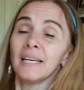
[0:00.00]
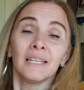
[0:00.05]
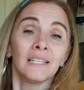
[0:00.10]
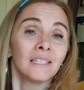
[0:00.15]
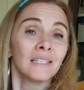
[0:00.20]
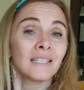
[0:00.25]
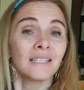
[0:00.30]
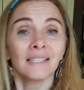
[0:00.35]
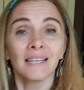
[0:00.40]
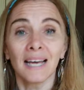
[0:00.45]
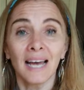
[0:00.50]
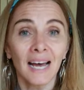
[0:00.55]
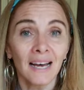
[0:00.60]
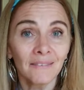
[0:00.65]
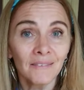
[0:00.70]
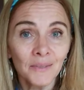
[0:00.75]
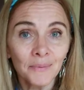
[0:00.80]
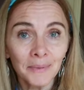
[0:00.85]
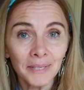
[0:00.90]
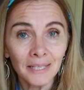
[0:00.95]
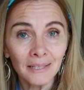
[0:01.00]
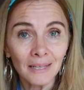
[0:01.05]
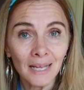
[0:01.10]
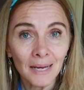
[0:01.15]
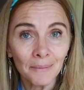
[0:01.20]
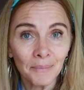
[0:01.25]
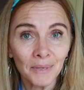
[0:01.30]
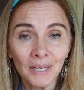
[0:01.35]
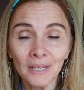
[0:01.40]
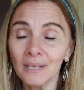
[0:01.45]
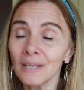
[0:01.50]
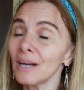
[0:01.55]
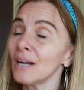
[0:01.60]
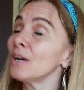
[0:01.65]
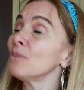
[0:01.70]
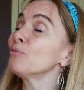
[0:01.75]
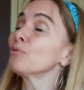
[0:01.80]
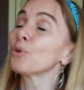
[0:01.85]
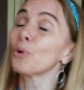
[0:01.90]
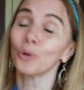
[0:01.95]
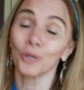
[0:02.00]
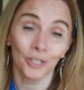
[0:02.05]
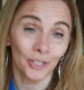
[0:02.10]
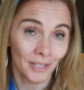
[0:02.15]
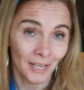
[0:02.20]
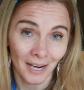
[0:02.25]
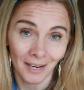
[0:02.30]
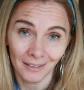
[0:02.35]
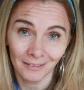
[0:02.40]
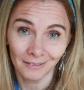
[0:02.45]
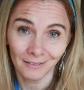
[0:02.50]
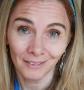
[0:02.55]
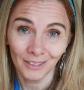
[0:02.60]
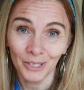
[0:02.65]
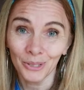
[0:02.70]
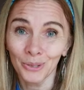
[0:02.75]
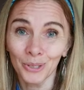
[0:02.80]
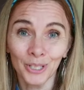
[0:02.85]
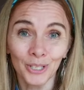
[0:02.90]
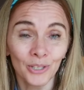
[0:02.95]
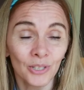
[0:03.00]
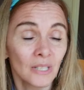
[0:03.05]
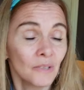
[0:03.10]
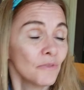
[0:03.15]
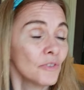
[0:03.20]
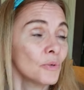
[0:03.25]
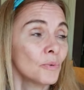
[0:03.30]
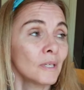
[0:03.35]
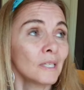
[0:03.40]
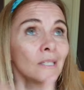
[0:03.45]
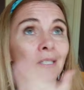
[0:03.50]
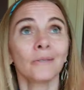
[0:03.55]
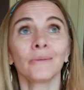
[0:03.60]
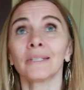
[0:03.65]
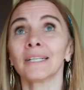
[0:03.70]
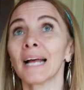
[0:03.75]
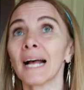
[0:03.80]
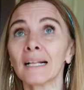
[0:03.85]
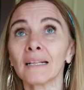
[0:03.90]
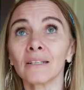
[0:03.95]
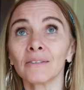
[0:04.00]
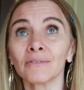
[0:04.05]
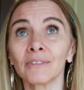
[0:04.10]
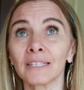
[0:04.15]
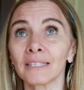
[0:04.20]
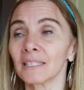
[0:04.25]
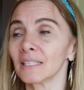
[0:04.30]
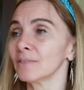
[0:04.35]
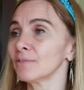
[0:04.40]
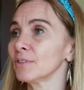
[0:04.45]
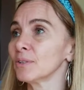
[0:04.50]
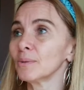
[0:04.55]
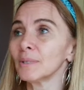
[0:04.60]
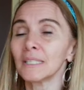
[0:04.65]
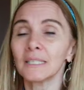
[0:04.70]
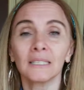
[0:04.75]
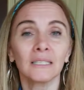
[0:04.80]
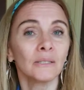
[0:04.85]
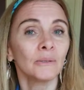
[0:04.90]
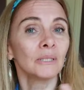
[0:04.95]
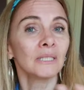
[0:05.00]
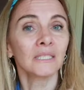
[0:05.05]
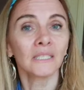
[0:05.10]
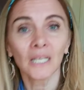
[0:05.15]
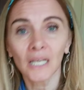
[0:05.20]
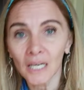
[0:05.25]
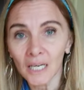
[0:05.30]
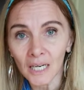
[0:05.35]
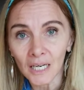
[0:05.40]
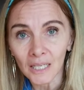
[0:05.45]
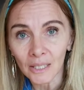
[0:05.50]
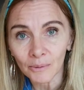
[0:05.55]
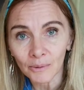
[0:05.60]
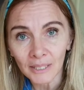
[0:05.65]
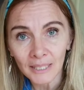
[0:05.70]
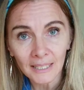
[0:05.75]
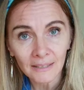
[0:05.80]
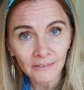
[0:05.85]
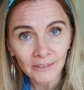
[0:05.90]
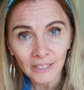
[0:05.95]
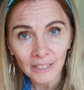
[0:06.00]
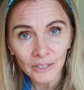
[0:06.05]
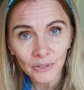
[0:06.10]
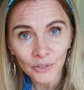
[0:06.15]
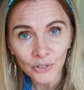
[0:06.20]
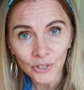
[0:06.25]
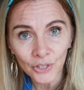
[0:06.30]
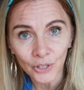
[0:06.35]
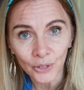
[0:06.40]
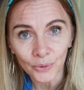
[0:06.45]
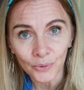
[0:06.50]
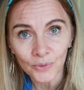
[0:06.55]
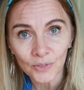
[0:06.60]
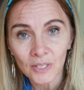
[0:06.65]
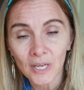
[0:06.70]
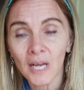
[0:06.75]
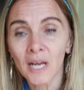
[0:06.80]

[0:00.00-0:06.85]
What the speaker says: Does it have to be a llama? Of course not. You can, if you want to do an elephant, if you want to do a dog, whatever you choose.